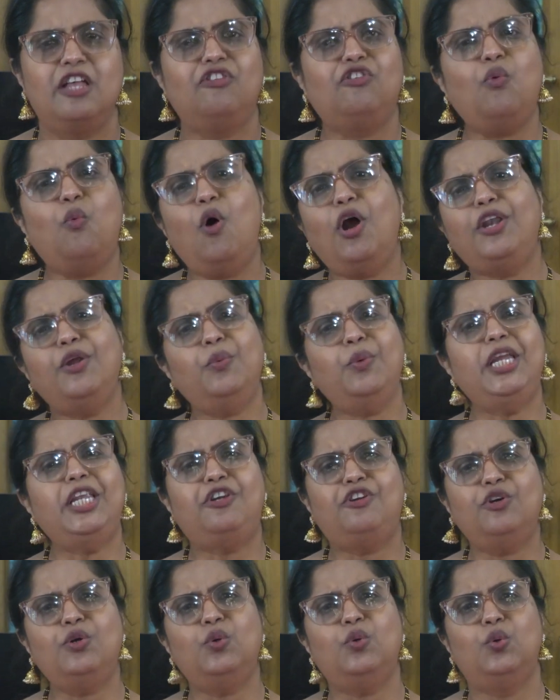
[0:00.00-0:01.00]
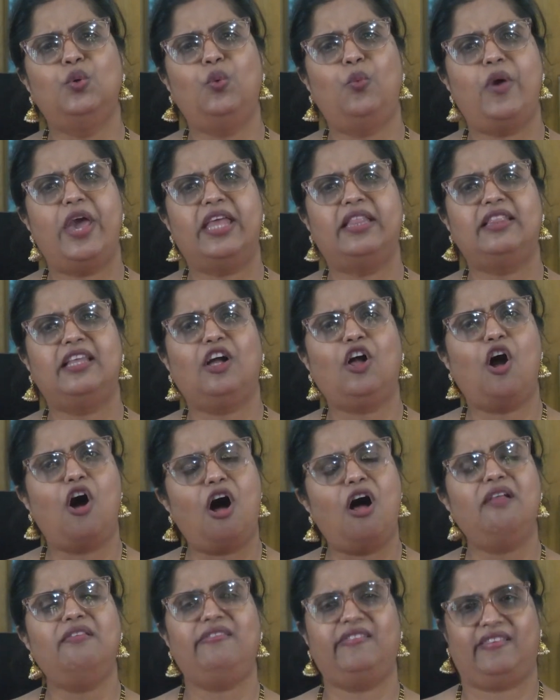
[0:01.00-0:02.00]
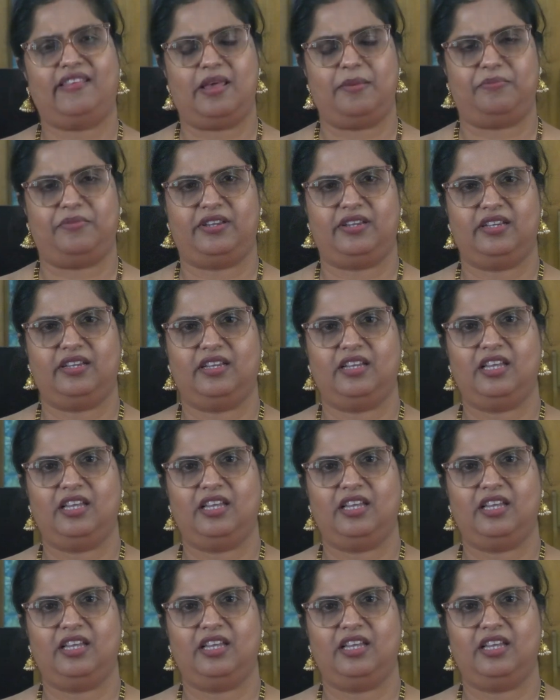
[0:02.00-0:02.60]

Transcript: So, what do we do when the concept